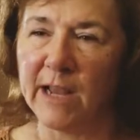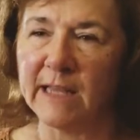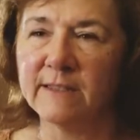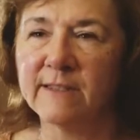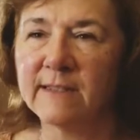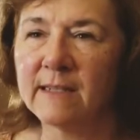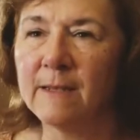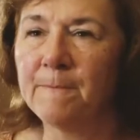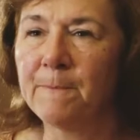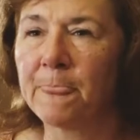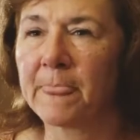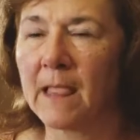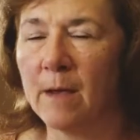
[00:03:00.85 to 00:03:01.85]
friends
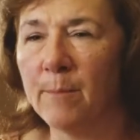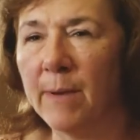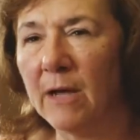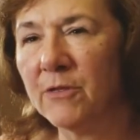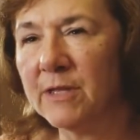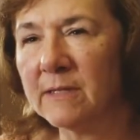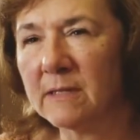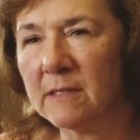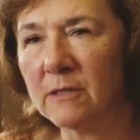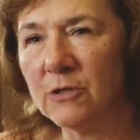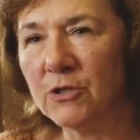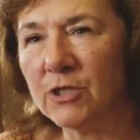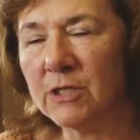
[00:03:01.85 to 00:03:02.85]
about this
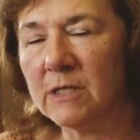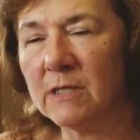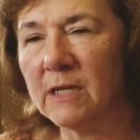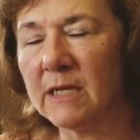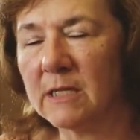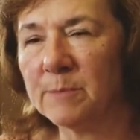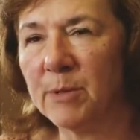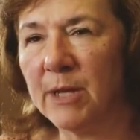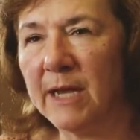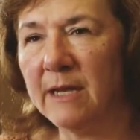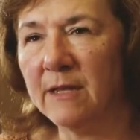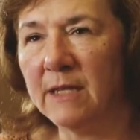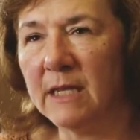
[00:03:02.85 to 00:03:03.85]
solution,
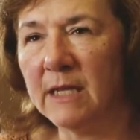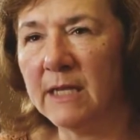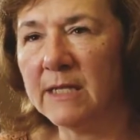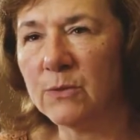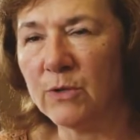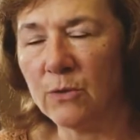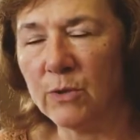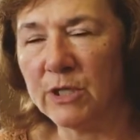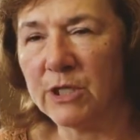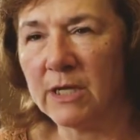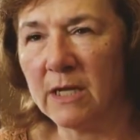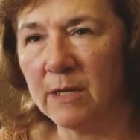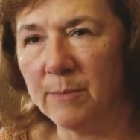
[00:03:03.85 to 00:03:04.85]
explained the ease with
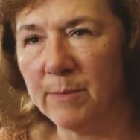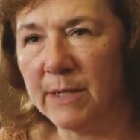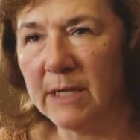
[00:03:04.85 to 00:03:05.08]
which it can